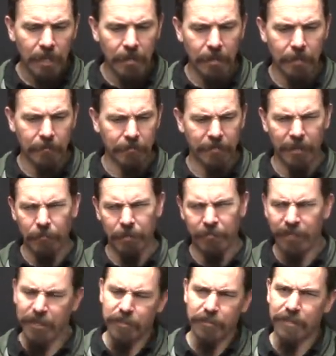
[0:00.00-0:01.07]
Um, they would
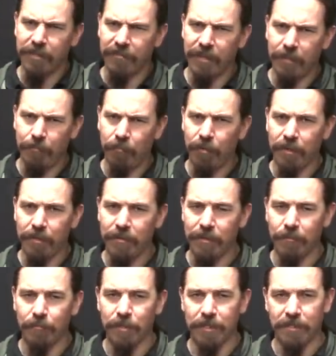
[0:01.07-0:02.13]
eventually develop one
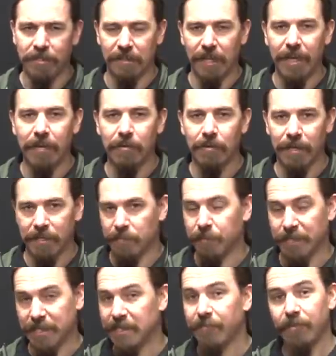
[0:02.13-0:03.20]
that was lighter and
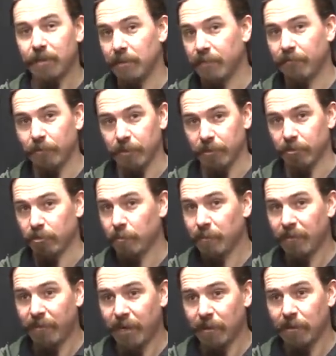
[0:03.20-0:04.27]
specifically for the
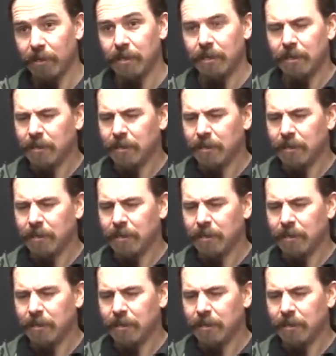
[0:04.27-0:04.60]
Sturmgewehr.